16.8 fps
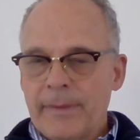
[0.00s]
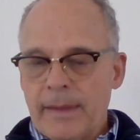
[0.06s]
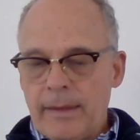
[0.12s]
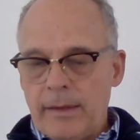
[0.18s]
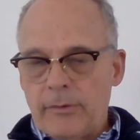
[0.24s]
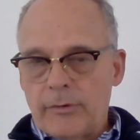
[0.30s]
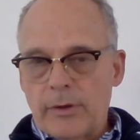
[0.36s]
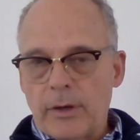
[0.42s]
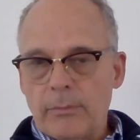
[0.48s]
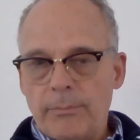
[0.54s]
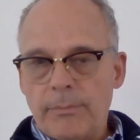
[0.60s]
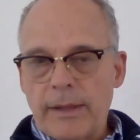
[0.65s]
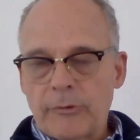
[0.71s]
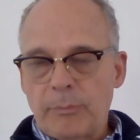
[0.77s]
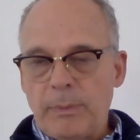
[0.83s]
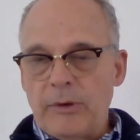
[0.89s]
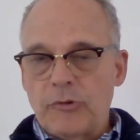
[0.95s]
So
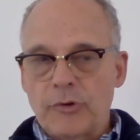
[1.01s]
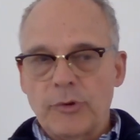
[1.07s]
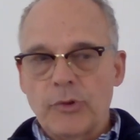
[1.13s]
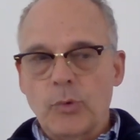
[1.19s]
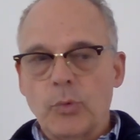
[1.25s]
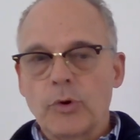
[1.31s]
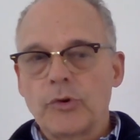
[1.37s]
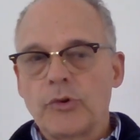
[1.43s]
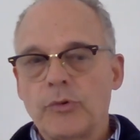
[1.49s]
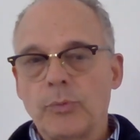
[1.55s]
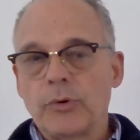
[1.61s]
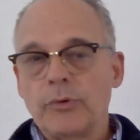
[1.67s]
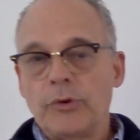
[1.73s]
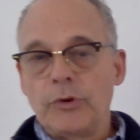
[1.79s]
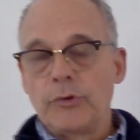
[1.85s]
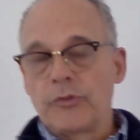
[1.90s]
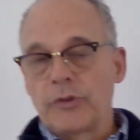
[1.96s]
let's be sure the words
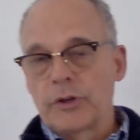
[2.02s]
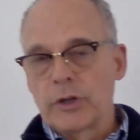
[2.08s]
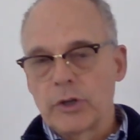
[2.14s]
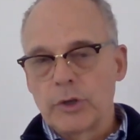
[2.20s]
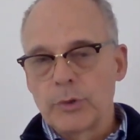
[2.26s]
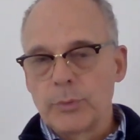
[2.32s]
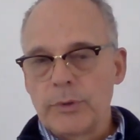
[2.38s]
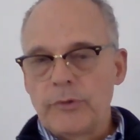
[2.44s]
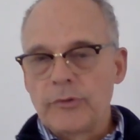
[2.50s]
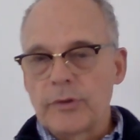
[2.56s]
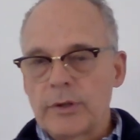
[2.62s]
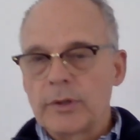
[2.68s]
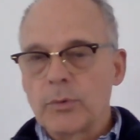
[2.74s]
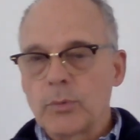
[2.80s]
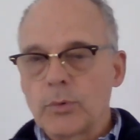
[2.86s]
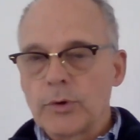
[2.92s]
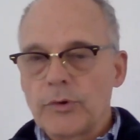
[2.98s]
we're using are good ones and
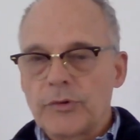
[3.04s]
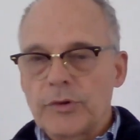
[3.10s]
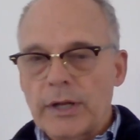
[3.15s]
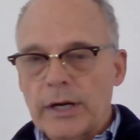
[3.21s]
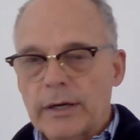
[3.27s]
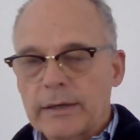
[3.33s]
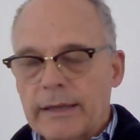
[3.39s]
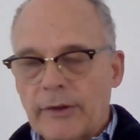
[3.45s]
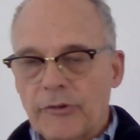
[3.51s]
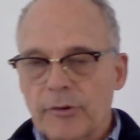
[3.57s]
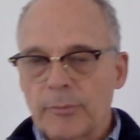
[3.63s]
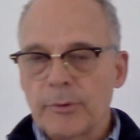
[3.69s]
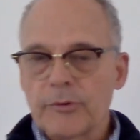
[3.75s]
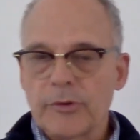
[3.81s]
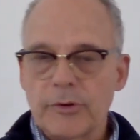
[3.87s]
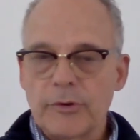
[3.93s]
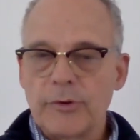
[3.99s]
the words that our
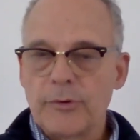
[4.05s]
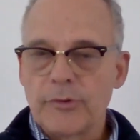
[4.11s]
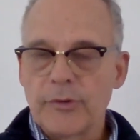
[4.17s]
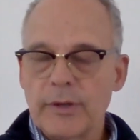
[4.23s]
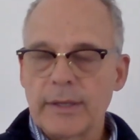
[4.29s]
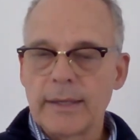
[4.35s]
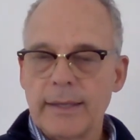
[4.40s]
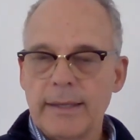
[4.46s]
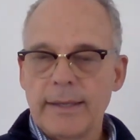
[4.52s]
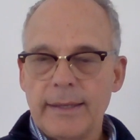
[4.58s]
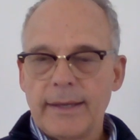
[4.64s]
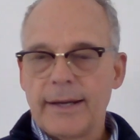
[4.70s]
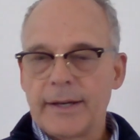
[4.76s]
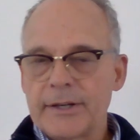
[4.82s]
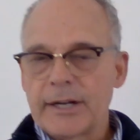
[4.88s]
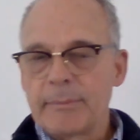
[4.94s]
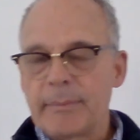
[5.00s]
customers are using
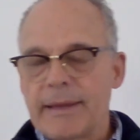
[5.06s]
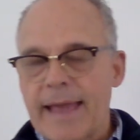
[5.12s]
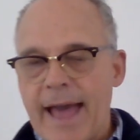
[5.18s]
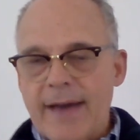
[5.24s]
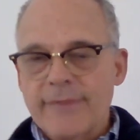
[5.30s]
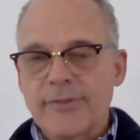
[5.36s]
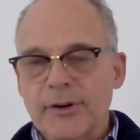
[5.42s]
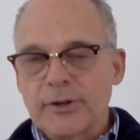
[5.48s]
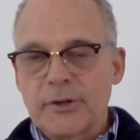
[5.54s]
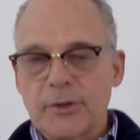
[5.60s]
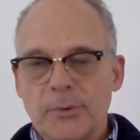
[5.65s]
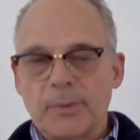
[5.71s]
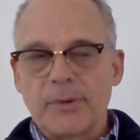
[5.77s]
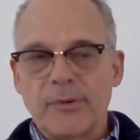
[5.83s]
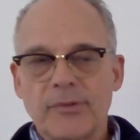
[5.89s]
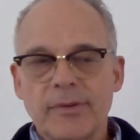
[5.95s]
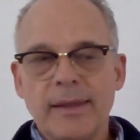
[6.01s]
on our behalf are good
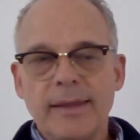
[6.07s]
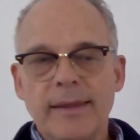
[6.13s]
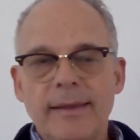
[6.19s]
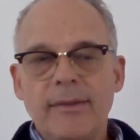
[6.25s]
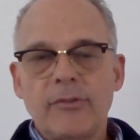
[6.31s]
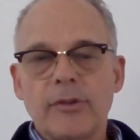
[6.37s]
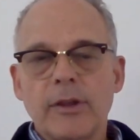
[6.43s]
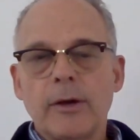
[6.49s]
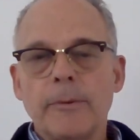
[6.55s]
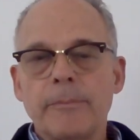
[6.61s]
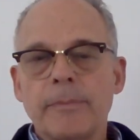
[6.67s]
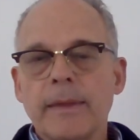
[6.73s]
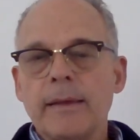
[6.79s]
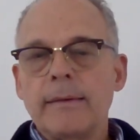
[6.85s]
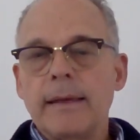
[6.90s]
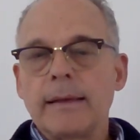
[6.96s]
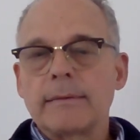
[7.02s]
ones. So
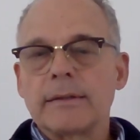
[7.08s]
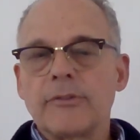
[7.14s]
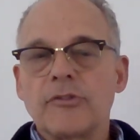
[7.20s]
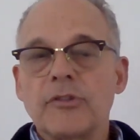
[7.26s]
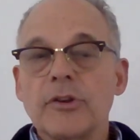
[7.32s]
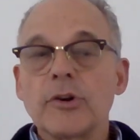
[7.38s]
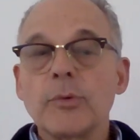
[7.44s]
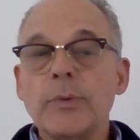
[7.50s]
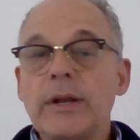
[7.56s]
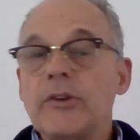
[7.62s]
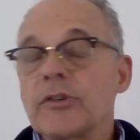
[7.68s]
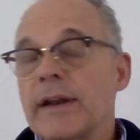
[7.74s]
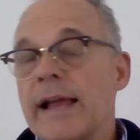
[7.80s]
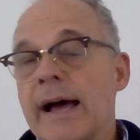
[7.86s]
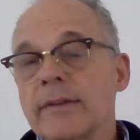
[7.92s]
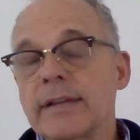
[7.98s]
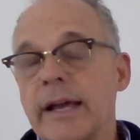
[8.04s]
consider reaching
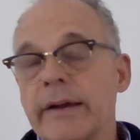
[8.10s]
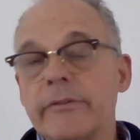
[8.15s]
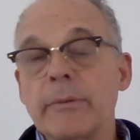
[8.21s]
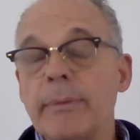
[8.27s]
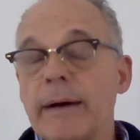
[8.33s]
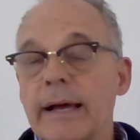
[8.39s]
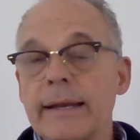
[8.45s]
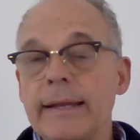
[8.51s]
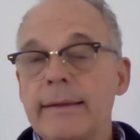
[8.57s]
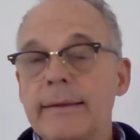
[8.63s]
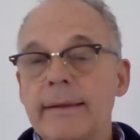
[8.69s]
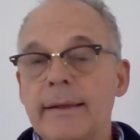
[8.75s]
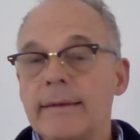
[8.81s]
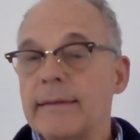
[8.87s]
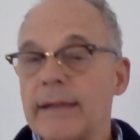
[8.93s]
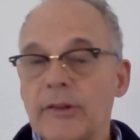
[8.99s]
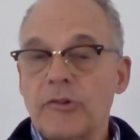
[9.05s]
out to everybody.
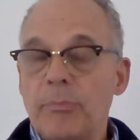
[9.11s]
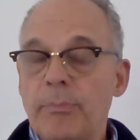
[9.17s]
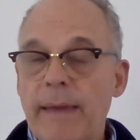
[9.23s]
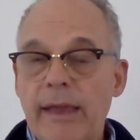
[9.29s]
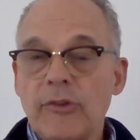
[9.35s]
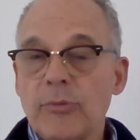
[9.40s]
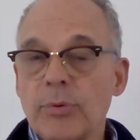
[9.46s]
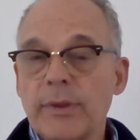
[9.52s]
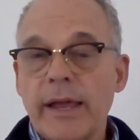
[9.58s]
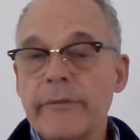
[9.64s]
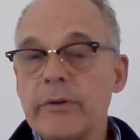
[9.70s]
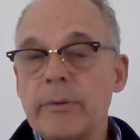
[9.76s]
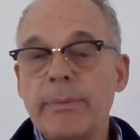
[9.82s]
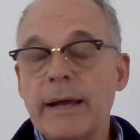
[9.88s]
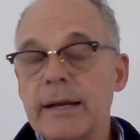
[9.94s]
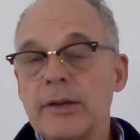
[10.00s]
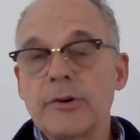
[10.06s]
Touch base with
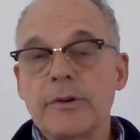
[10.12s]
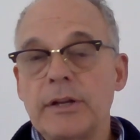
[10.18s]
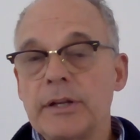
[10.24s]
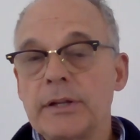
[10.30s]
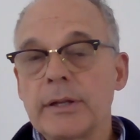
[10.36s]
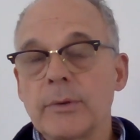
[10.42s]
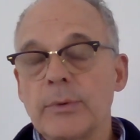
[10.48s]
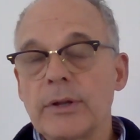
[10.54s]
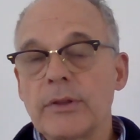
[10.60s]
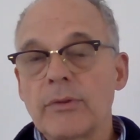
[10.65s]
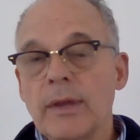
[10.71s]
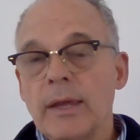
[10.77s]
everybody you're dealing with.